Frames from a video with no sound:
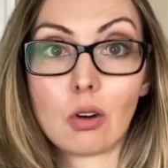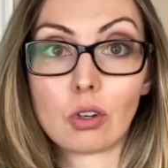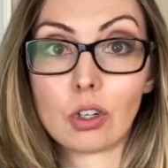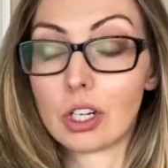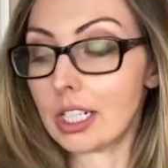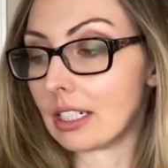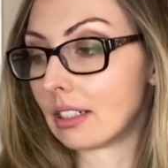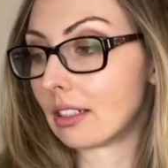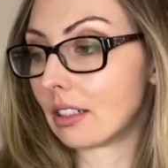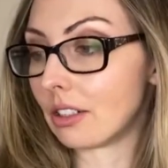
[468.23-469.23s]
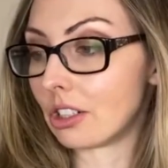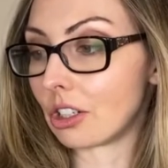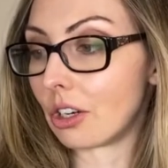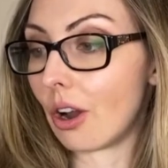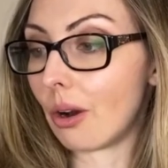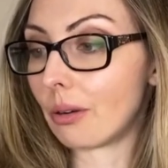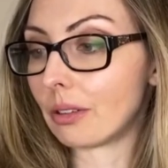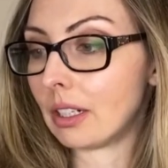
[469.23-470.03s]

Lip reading: good to go.